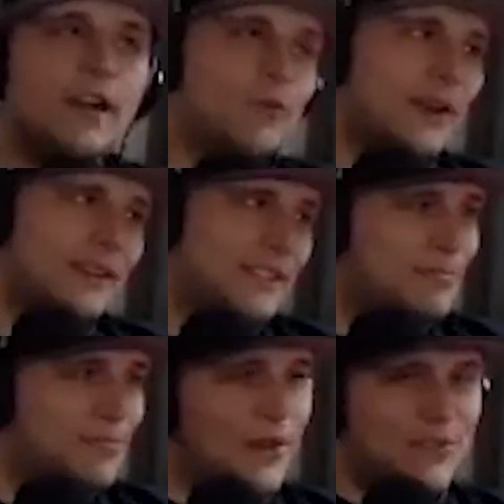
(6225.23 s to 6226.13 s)

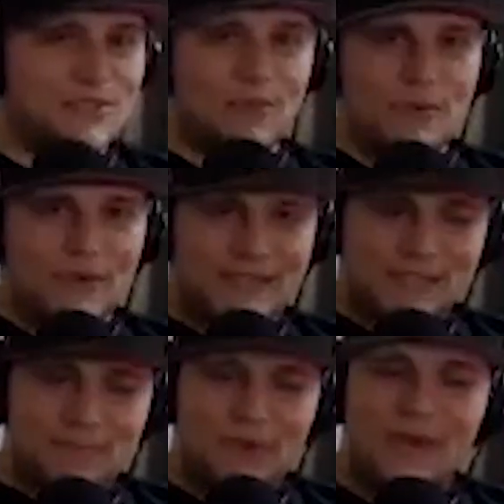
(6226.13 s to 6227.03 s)
Reckless Pros with
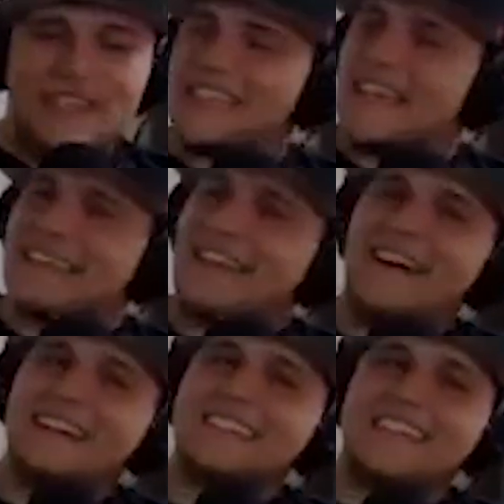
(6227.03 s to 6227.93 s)
your boy, Dan
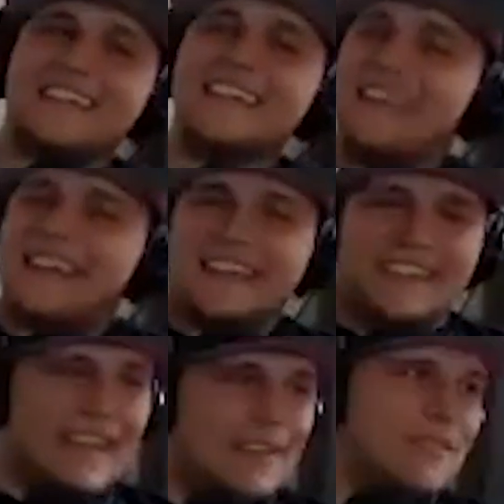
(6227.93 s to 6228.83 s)
Longton.
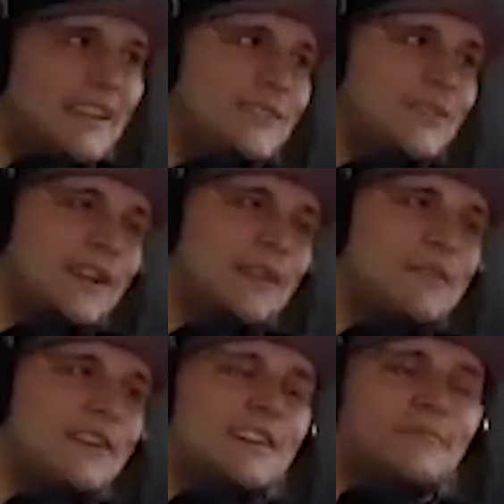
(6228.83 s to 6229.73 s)
Cam, thanks for
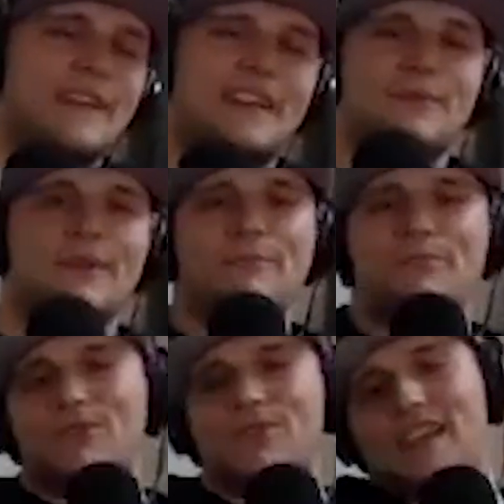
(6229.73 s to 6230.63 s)
coming on, man. I really
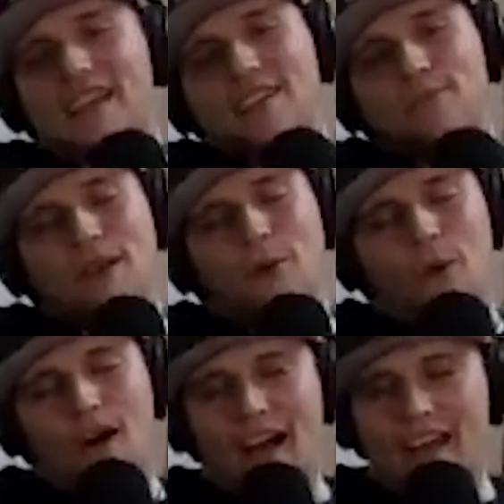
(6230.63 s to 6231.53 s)
appreciate it. It's been a
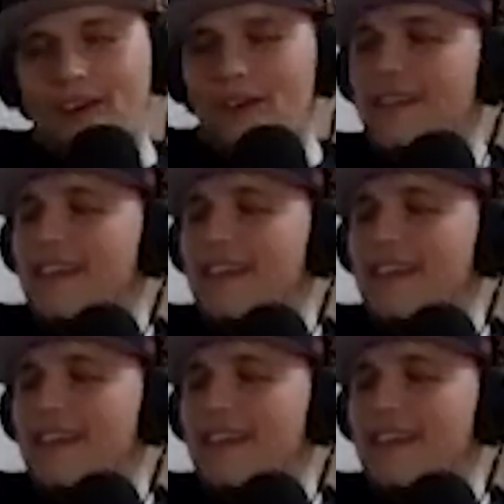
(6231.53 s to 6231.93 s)
while.